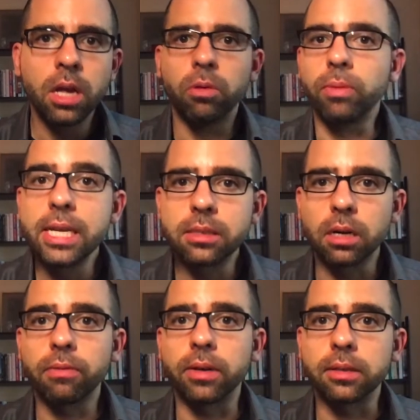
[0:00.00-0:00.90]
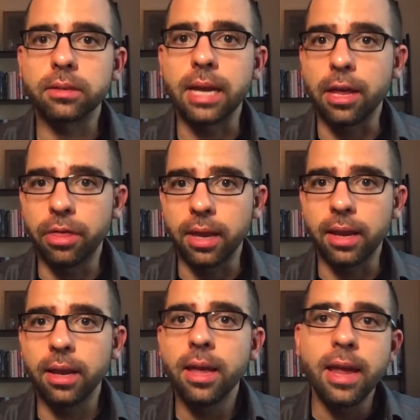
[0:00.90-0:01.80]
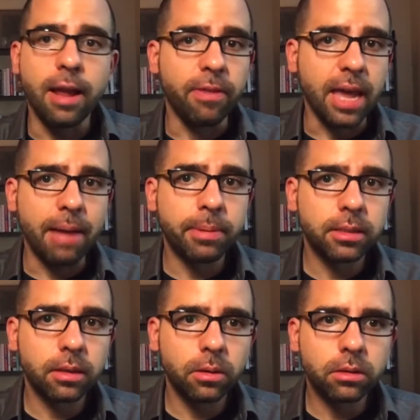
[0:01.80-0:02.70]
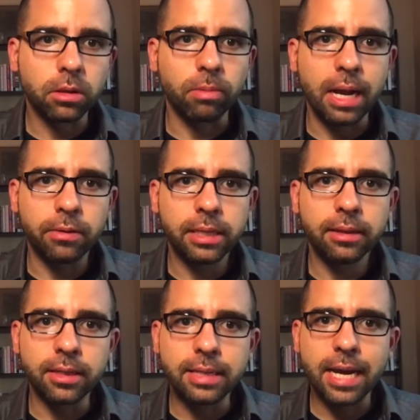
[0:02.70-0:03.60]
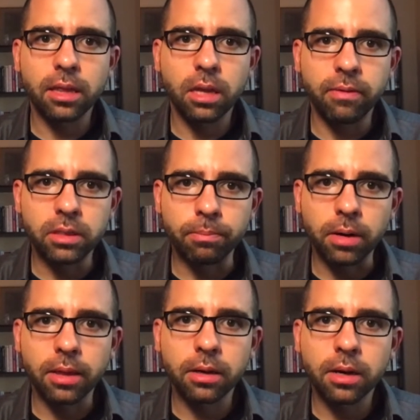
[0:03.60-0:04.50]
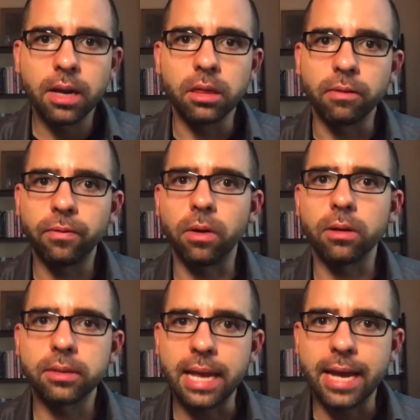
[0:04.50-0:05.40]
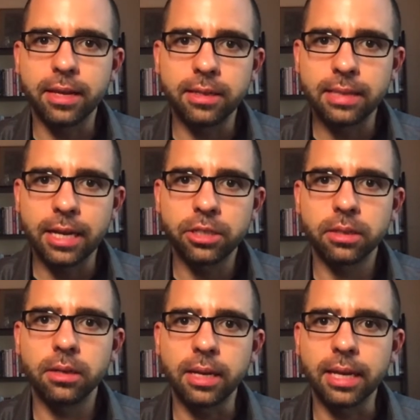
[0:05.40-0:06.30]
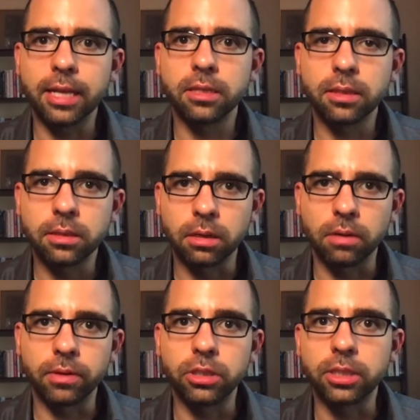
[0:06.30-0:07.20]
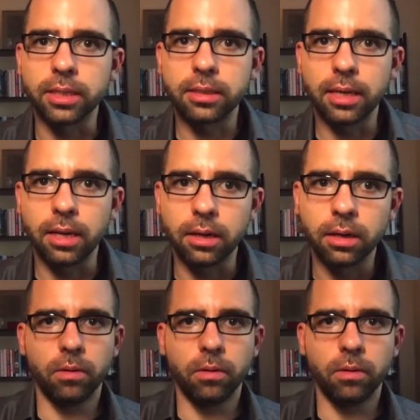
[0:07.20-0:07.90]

resurface, I think, in the episode surrounding the death of his brother and the false accusation against the servant Justine.